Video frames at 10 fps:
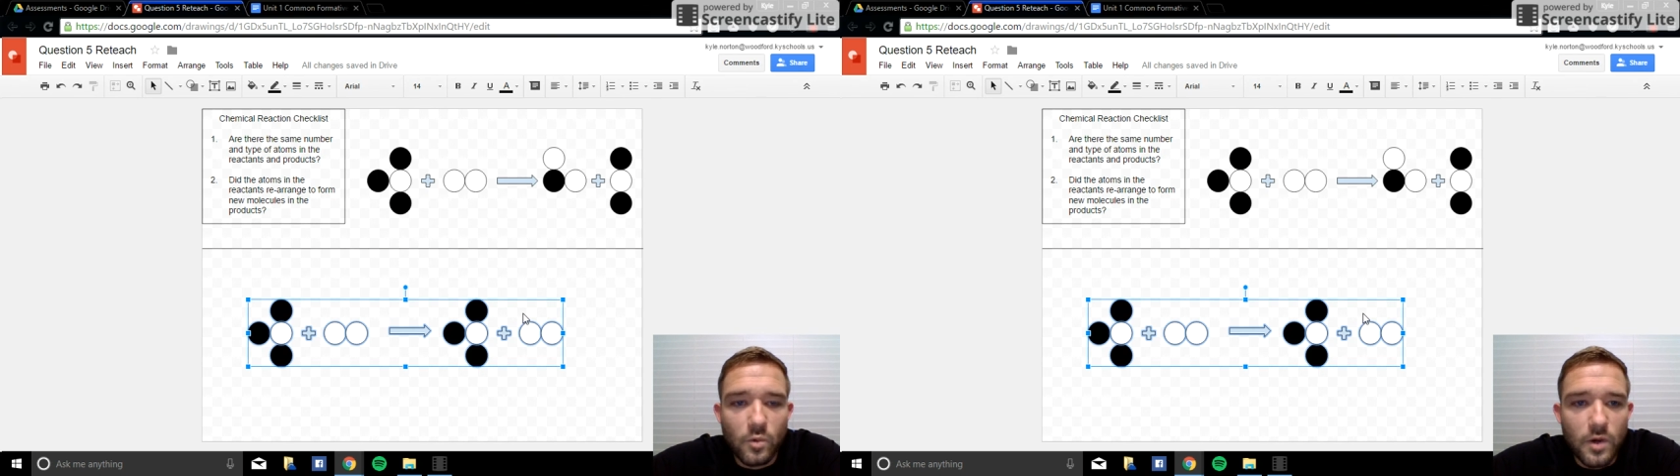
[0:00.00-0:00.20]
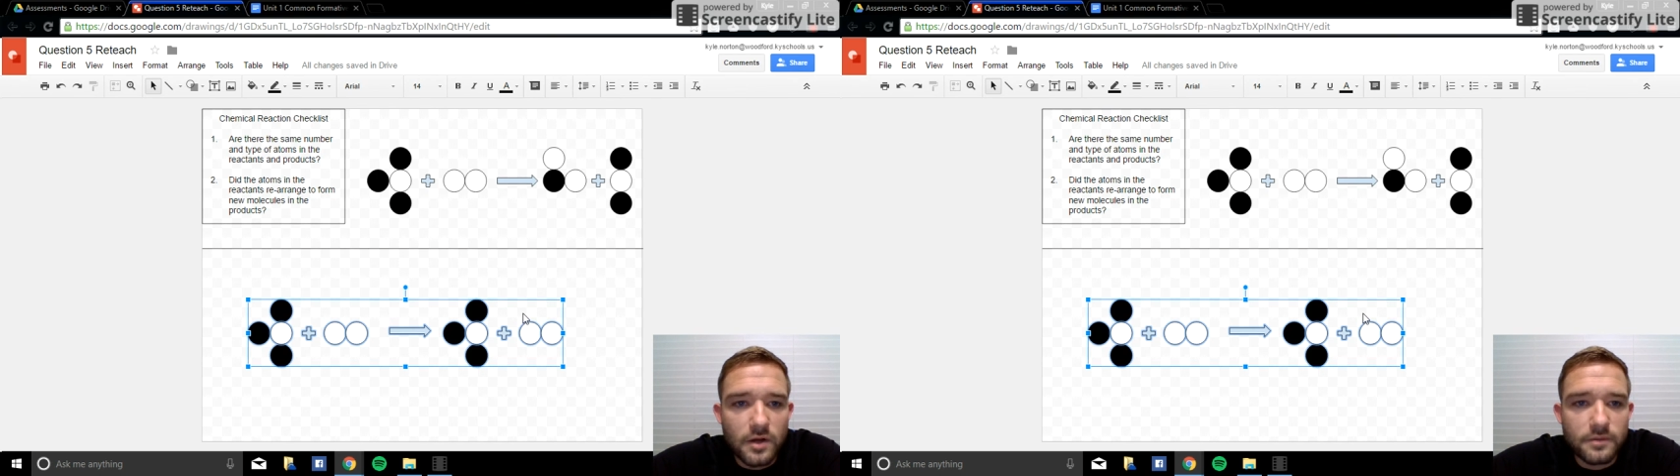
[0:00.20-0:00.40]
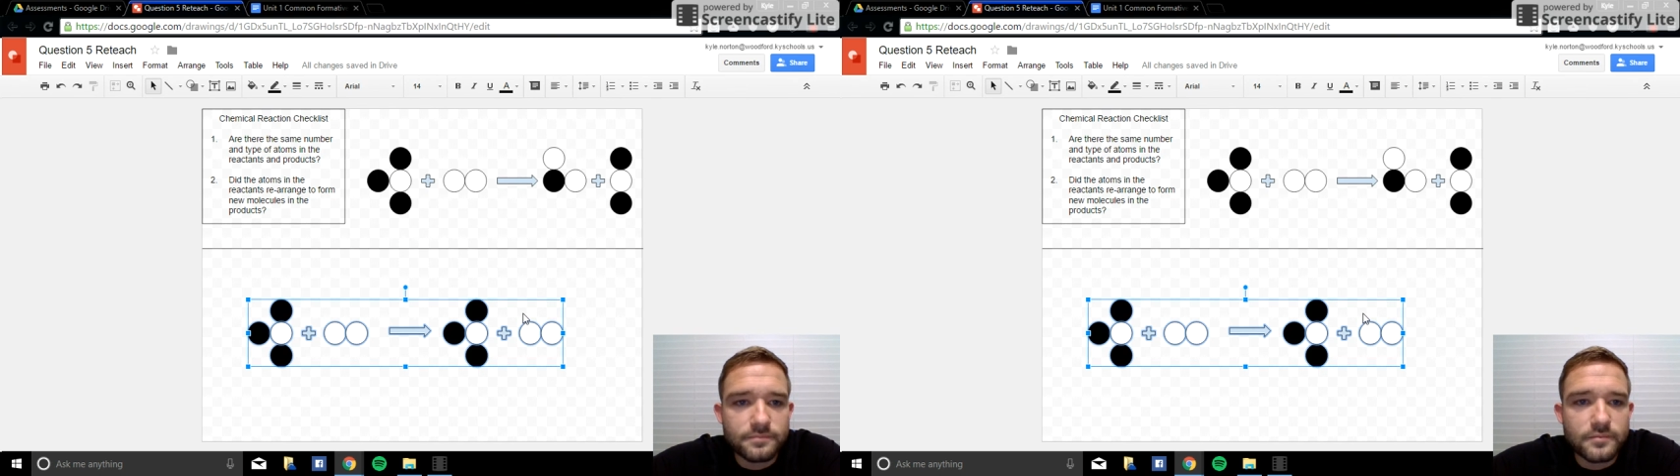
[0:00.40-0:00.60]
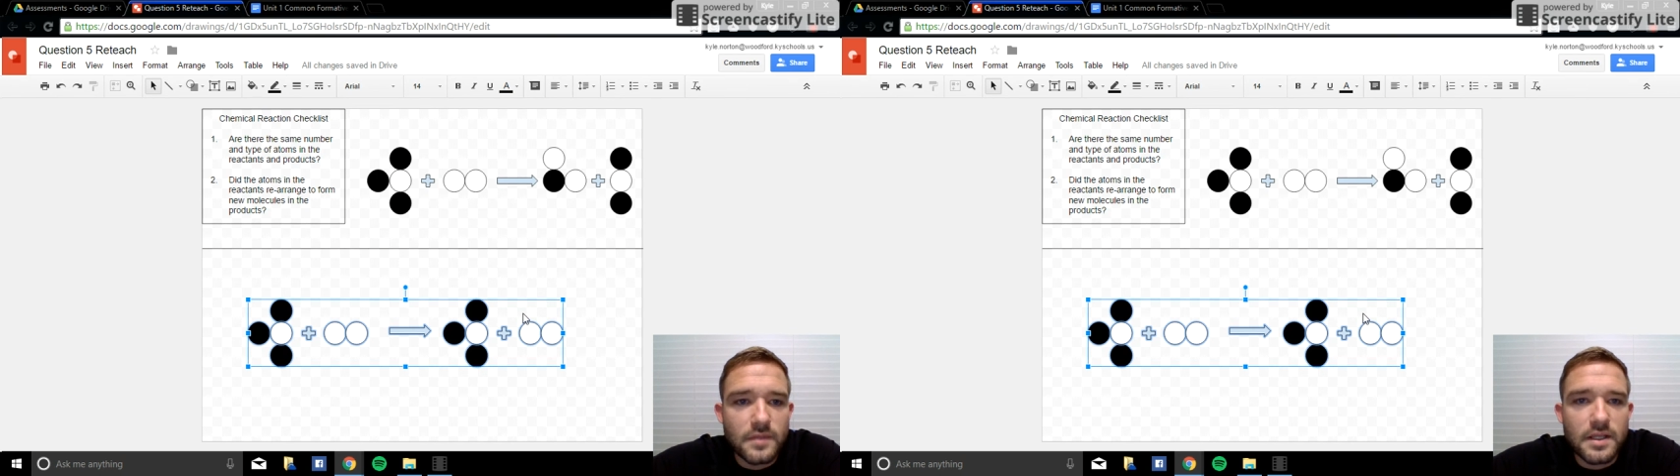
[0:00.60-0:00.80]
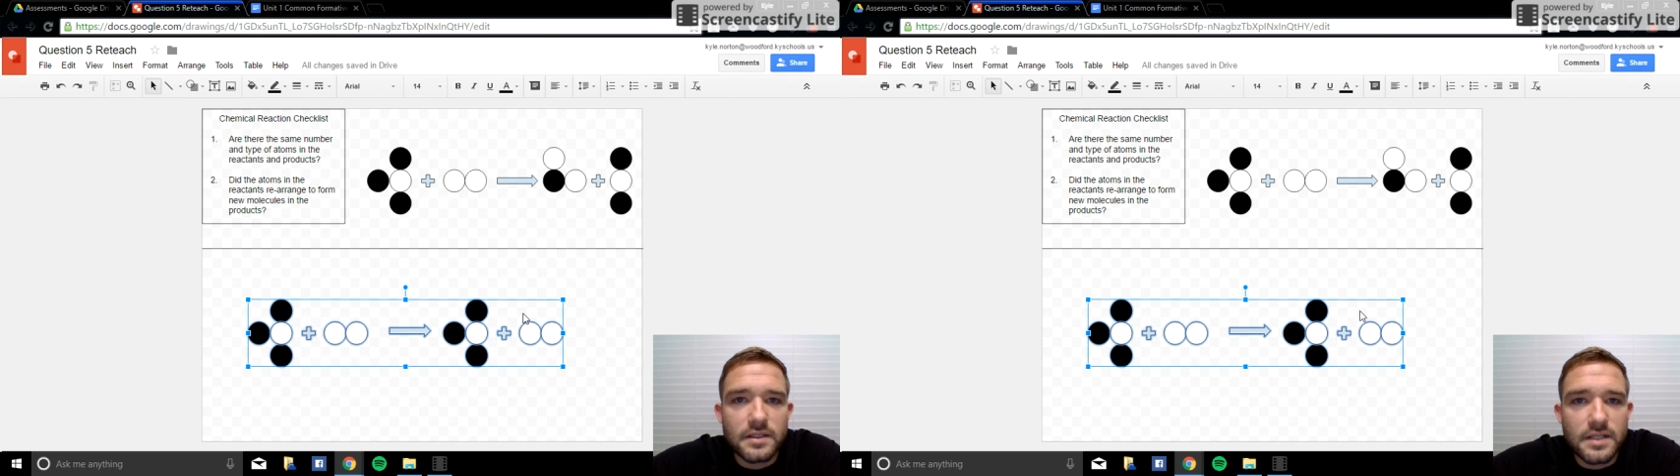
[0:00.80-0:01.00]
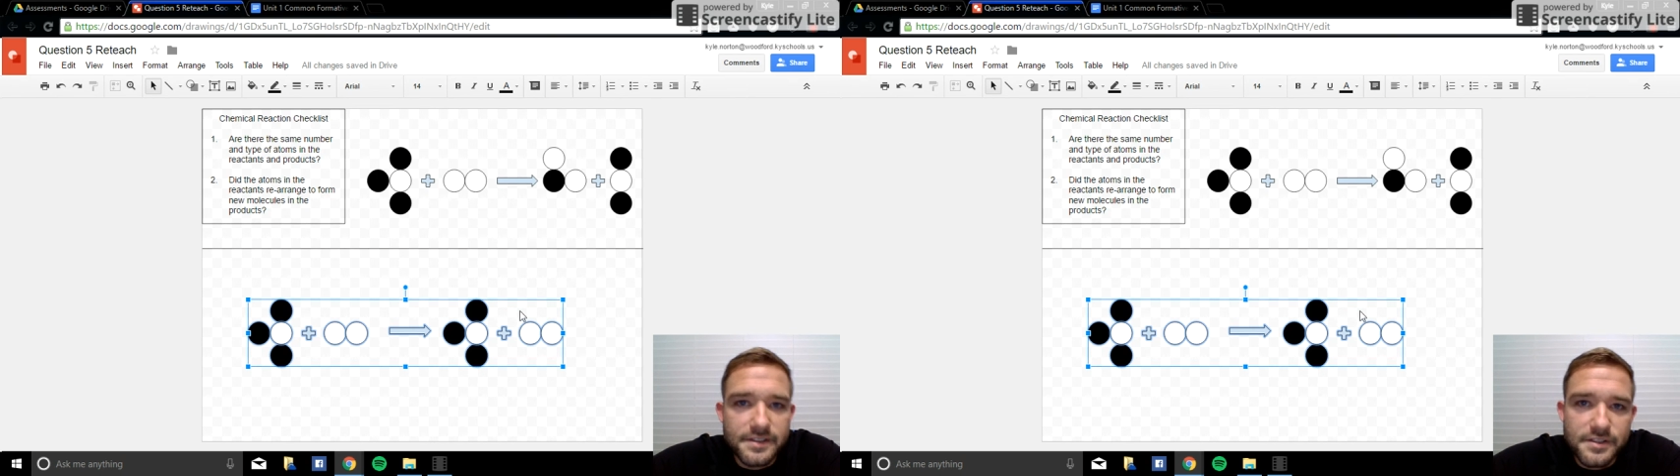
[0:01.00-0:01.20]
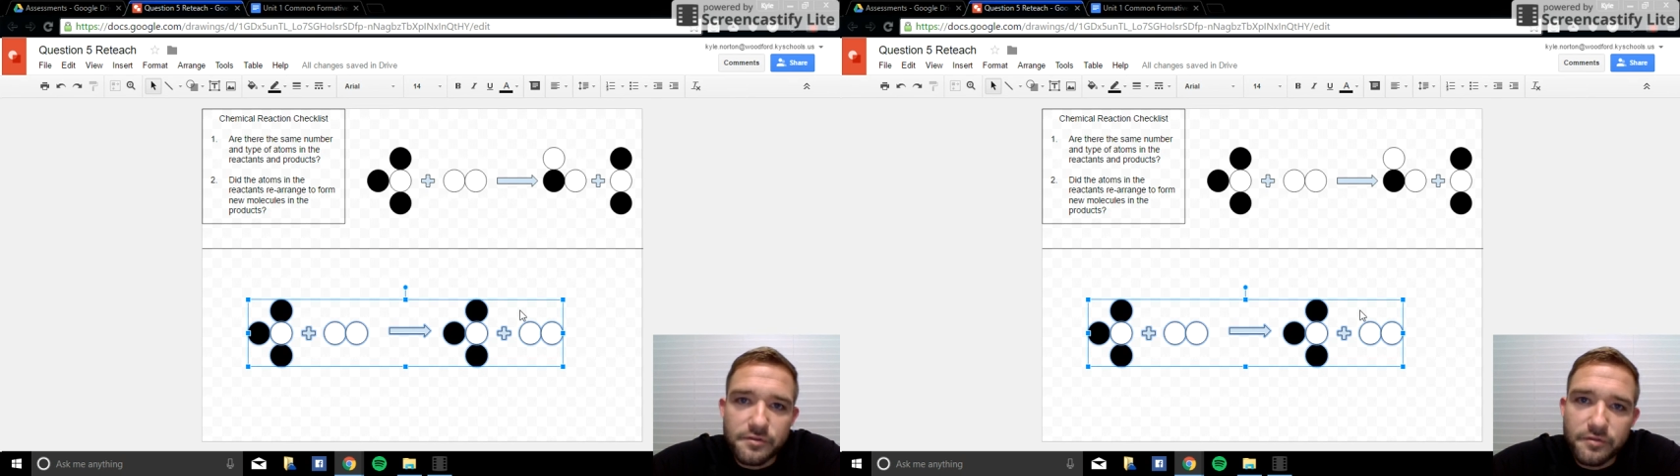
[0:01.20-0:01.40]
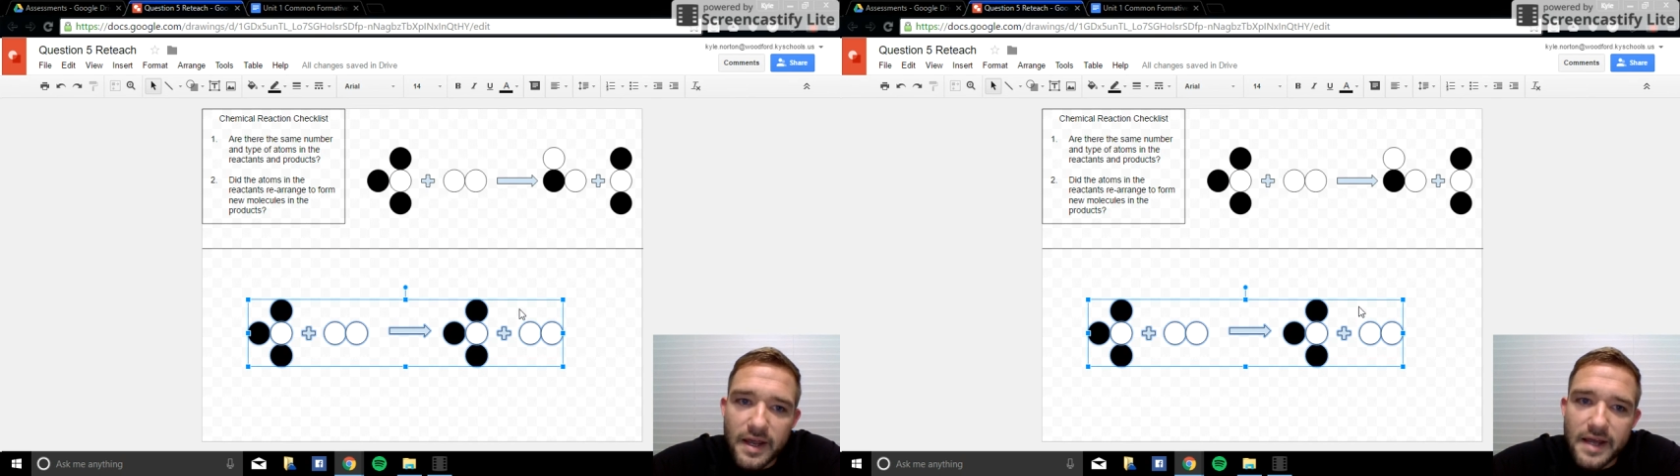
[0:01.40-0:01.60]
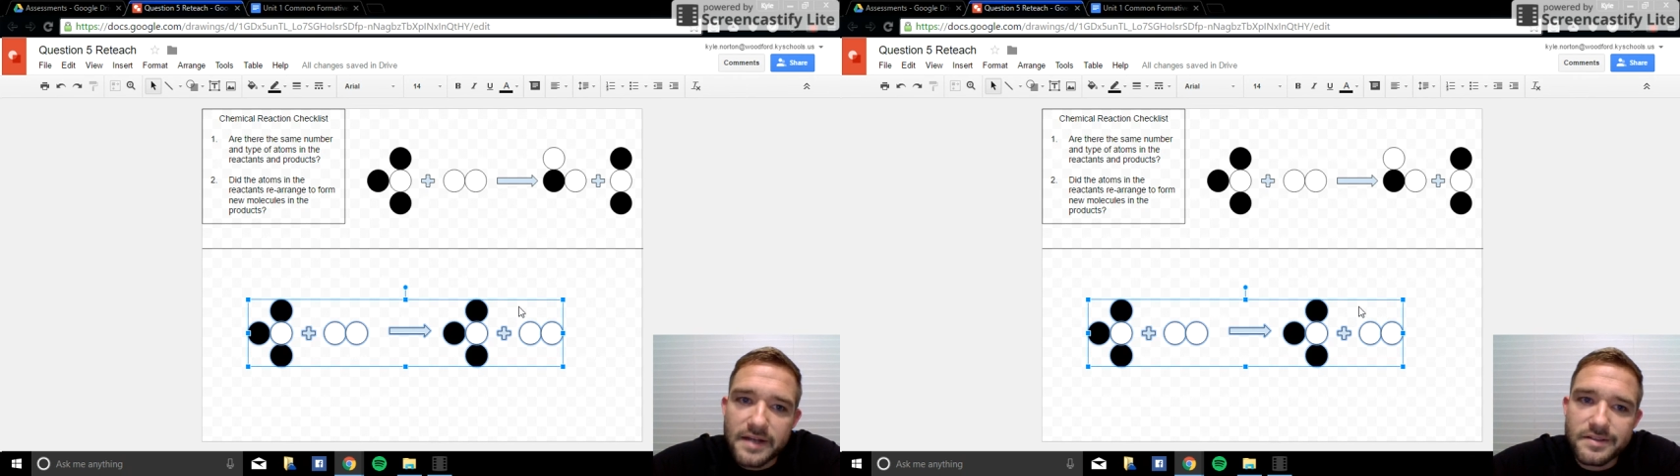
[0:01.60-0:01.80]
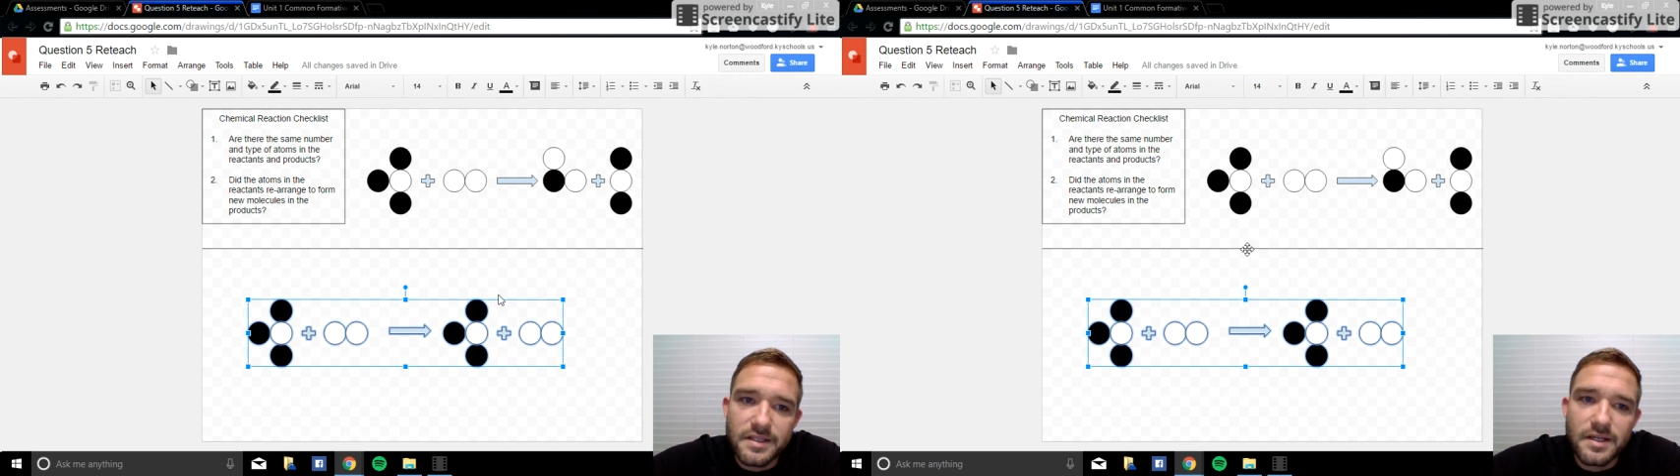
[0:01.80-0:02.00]
Well, not so
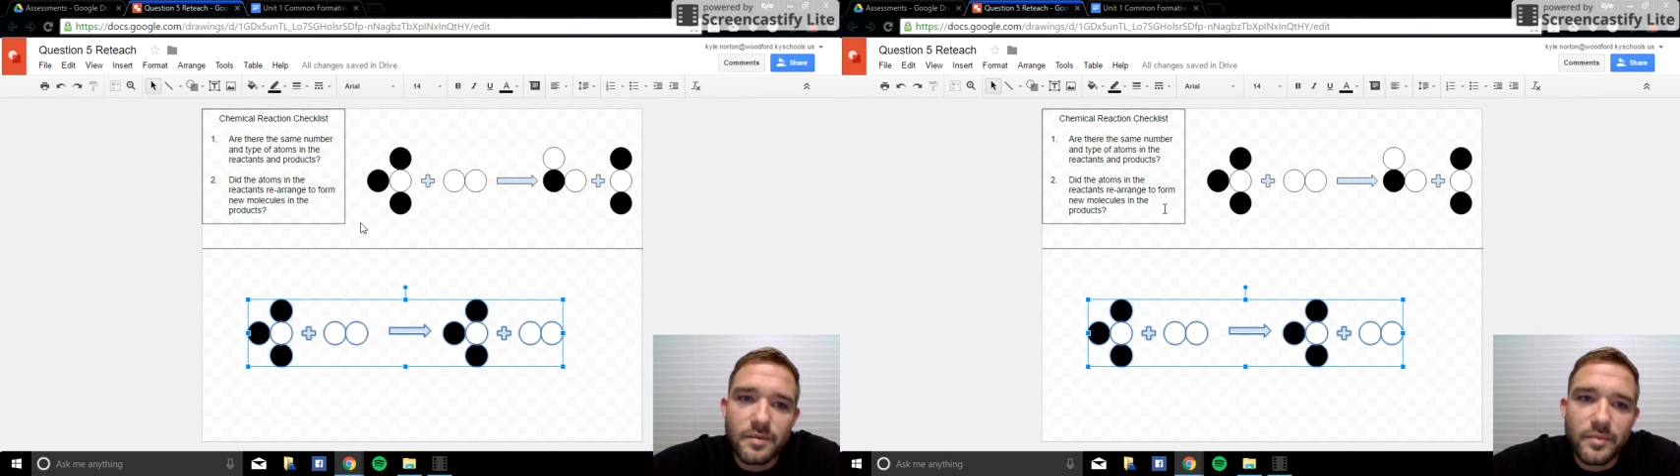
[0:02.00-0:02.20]
fast,